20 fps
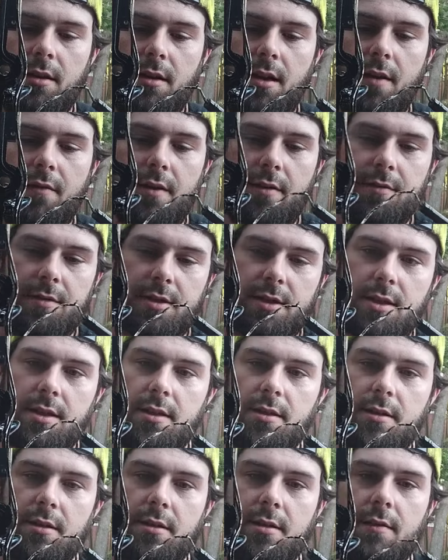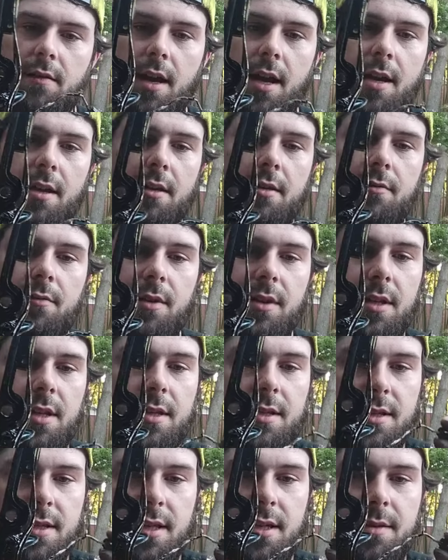I've ever seen. Like, really,
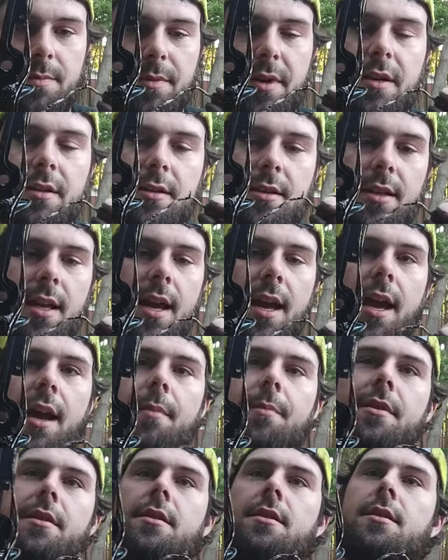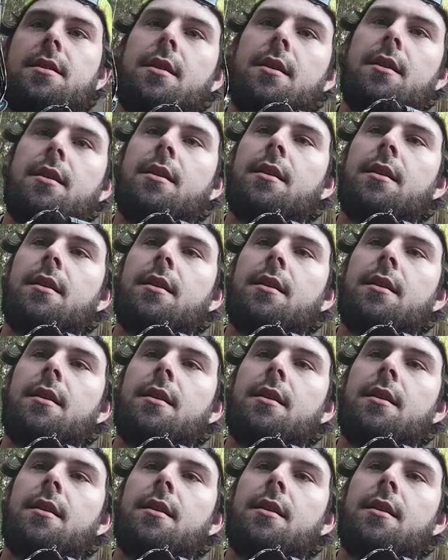in 6 months that happens.